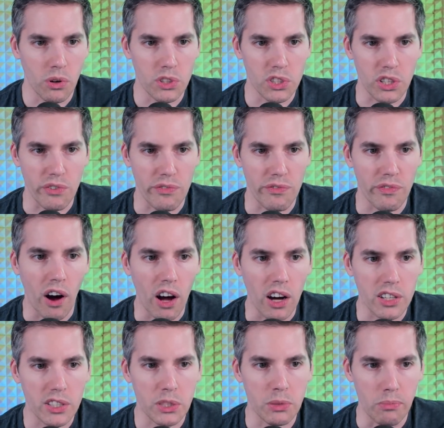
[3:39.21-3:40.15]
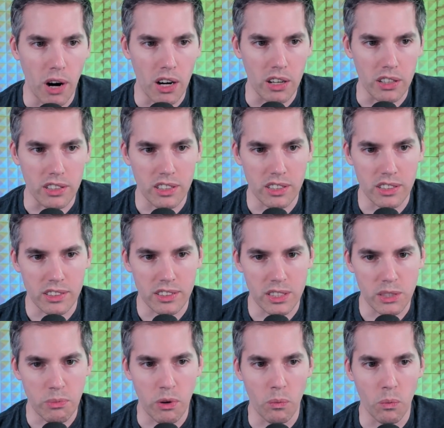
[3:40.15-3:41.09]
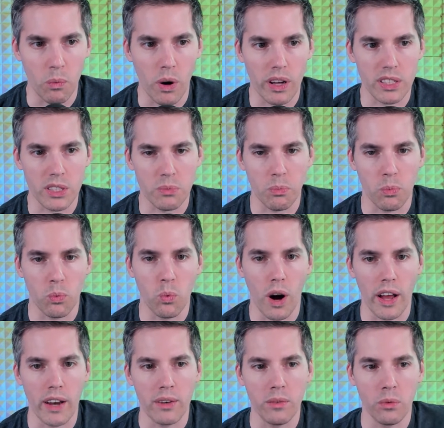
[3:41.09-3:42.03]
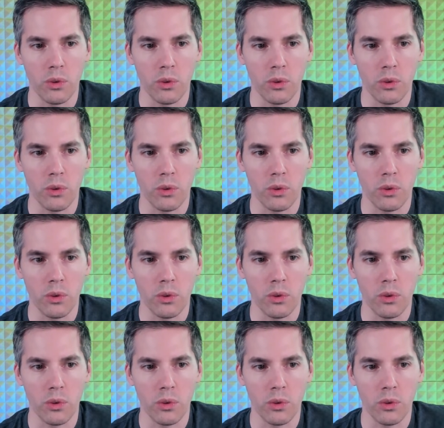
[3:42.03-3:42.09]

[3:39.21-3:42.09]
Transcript: Oh, it's a Fox Monk. It's one